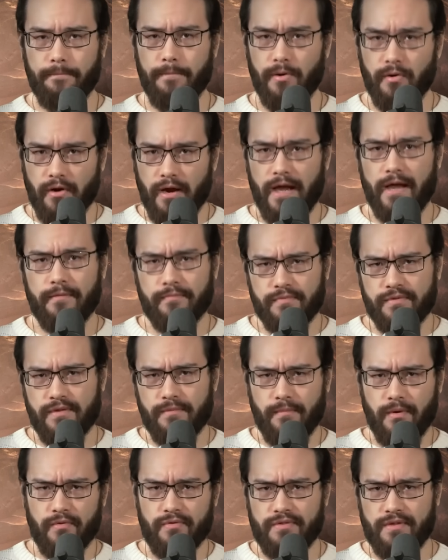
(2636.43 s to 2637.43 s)
perhaps the
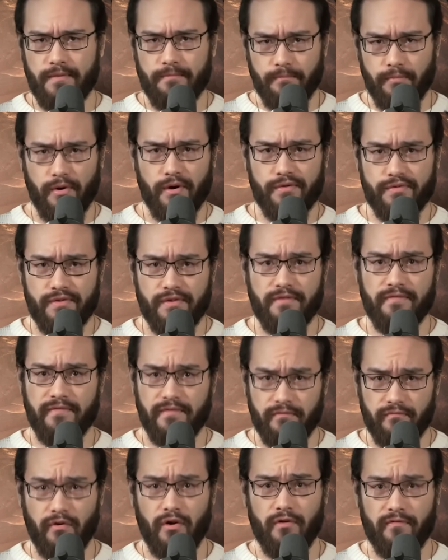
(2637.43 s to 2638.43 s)
most impressive
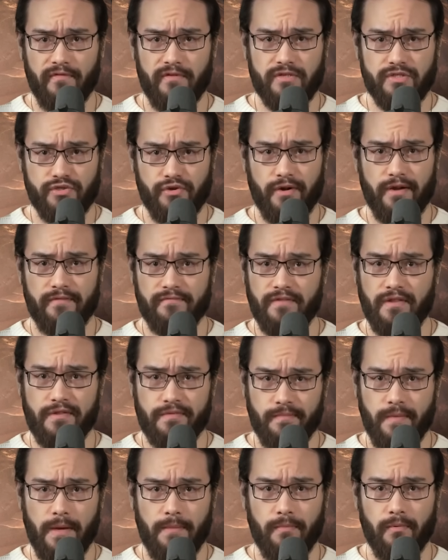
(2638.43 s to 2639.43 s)
and relevant trait of these
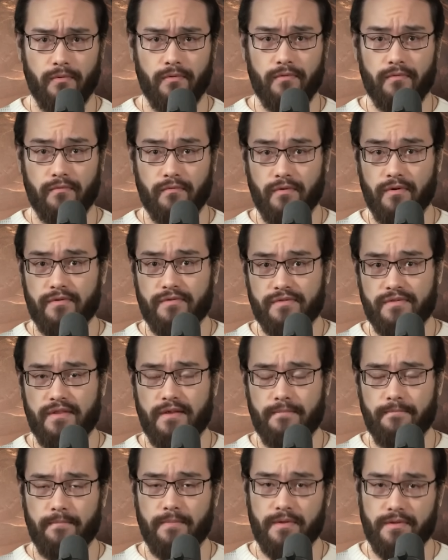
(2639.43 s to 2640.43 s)
people was the
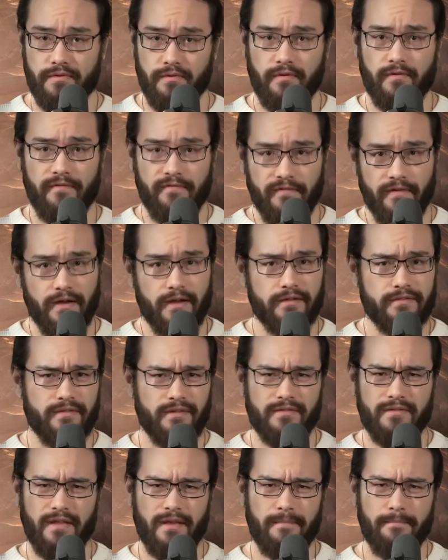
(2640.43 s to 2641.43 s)
bizarre fact
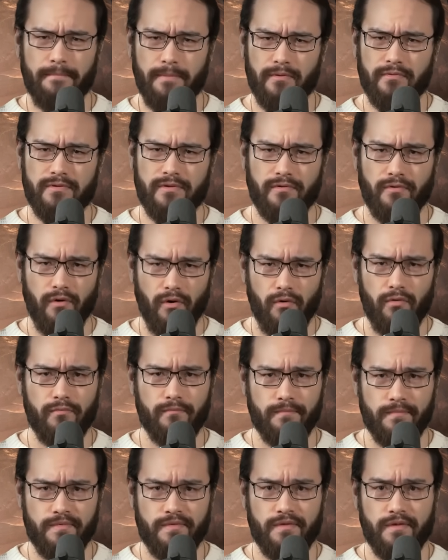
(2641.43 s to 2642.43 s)
that they built their
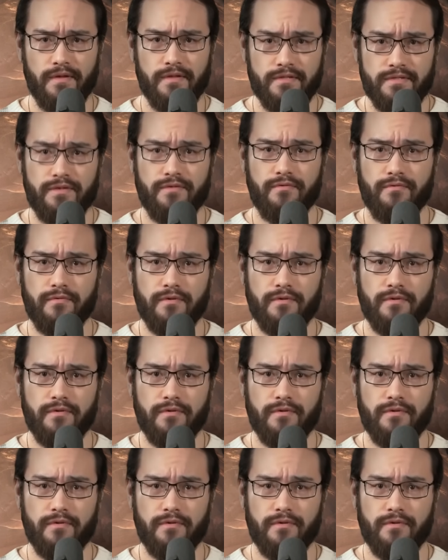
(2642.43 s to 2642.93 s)
homes into